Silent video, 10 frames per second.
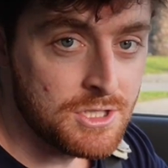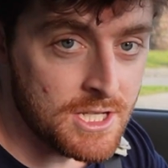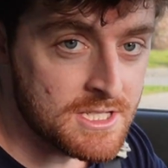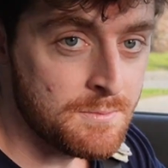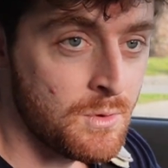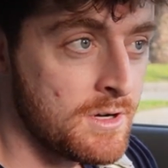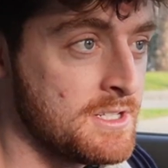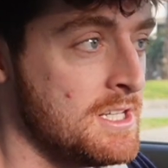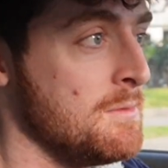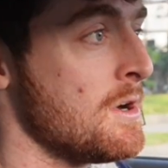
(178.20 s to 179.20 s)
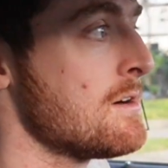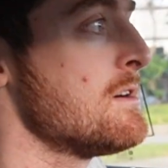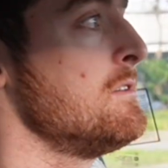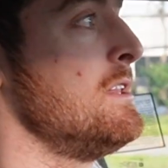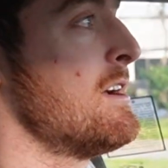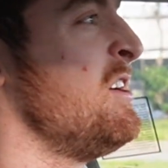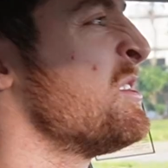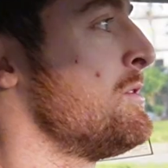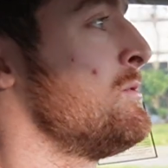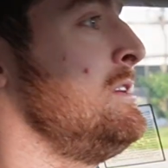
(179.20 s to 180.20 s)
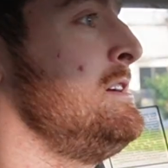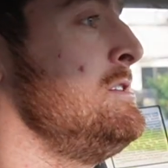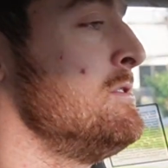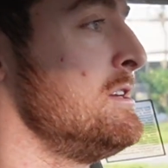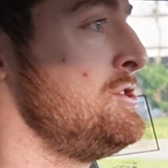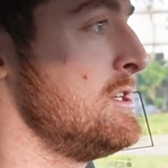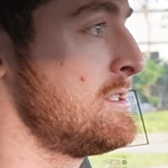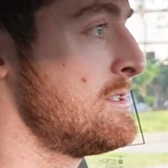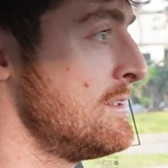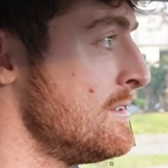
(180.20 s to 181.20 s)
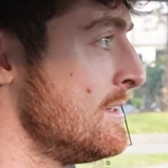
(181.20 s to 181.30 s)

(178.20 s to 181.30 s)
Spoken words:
a chest supported T-bar row, like all you're really doing is just